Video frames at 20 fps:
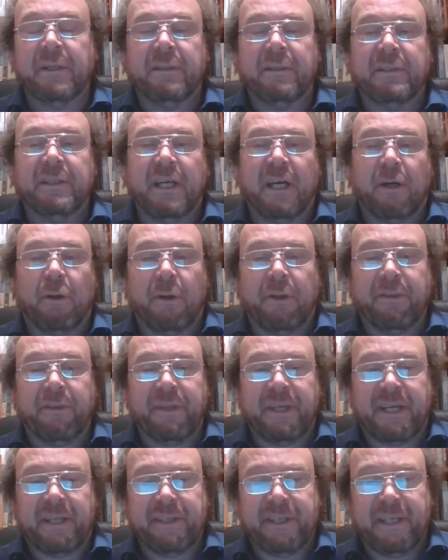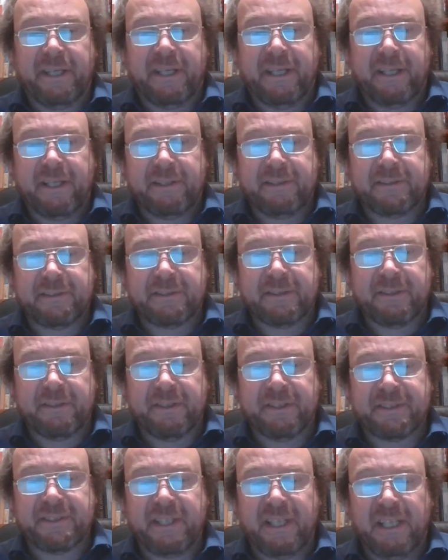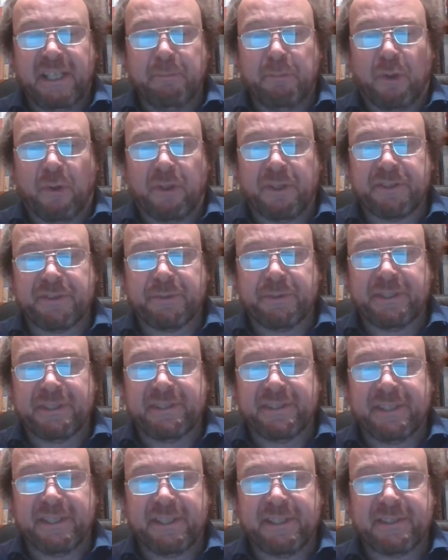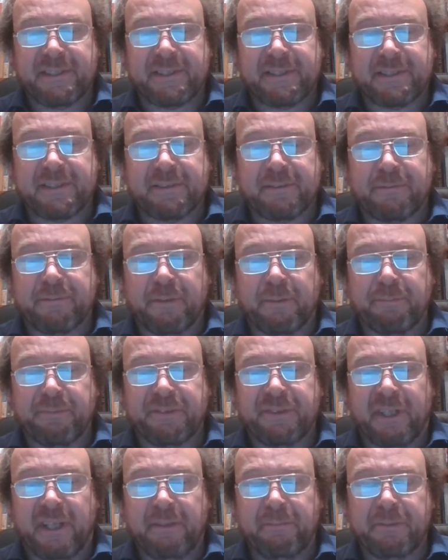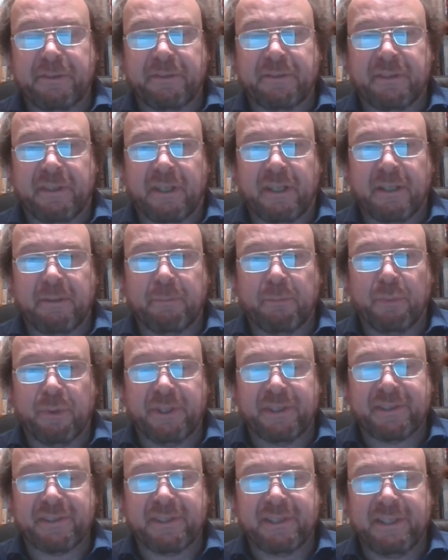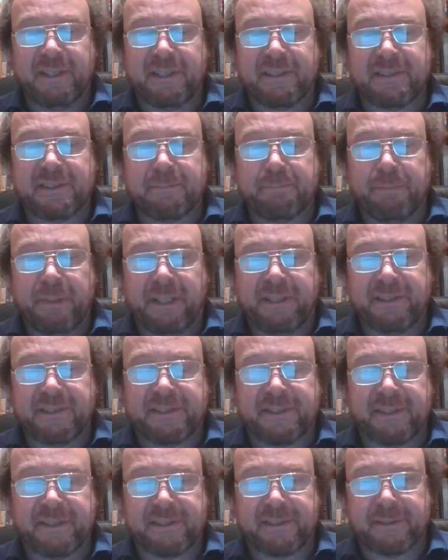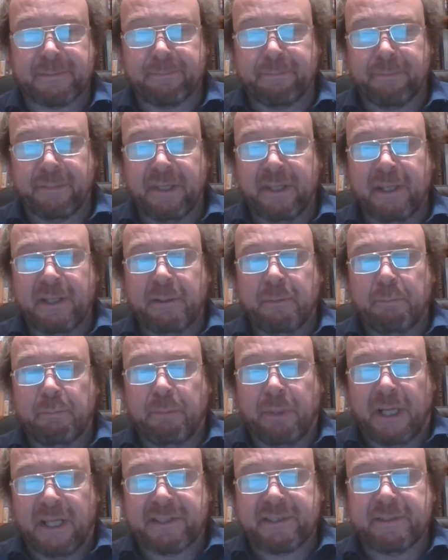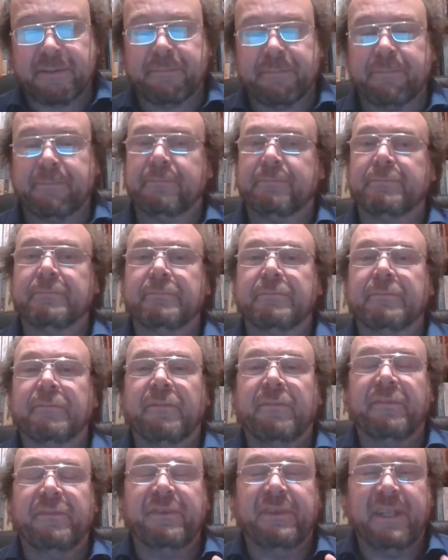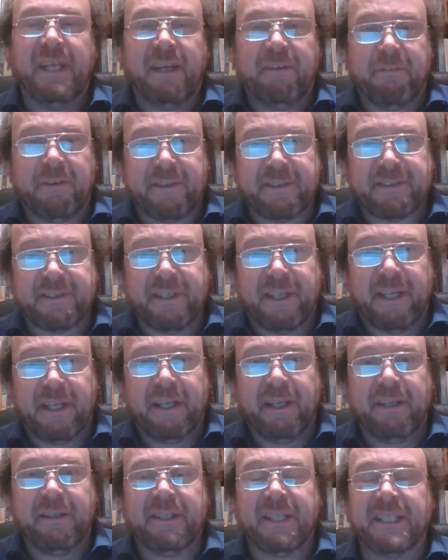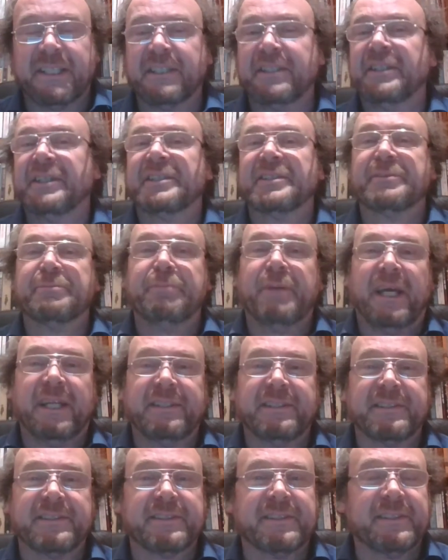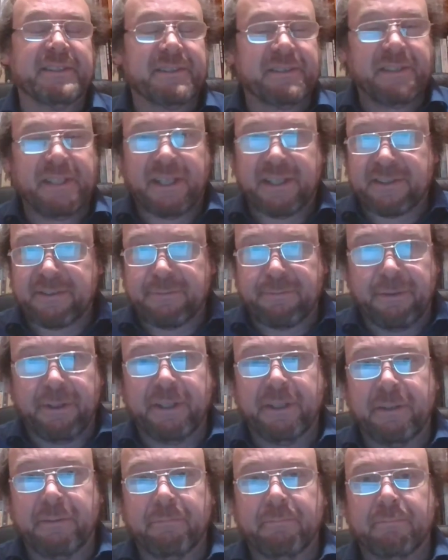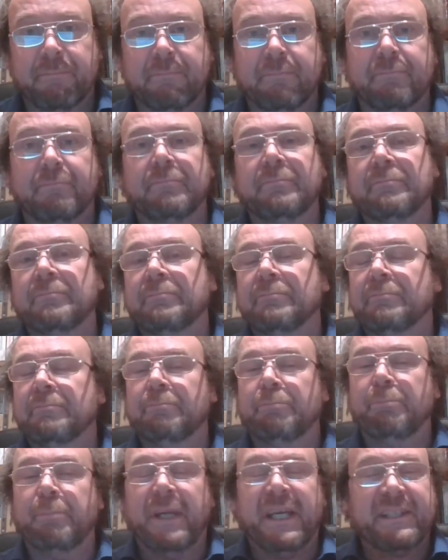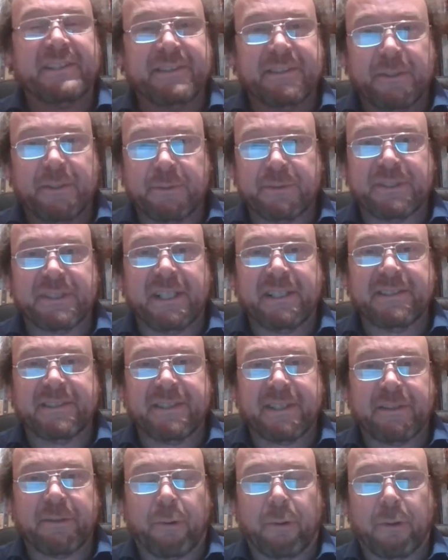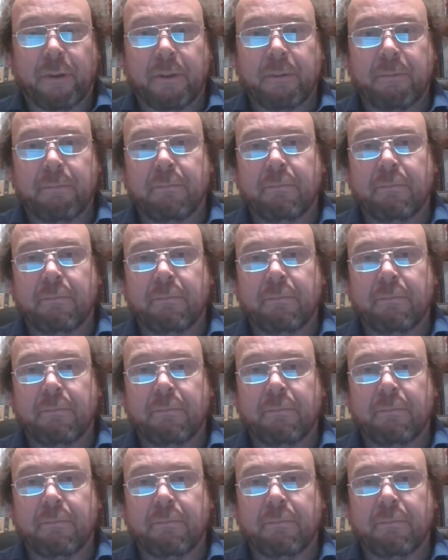Now, on the other hand, the same also exists from time to time with expenses. But never say that an expense is tax-free. Makes no sense at all.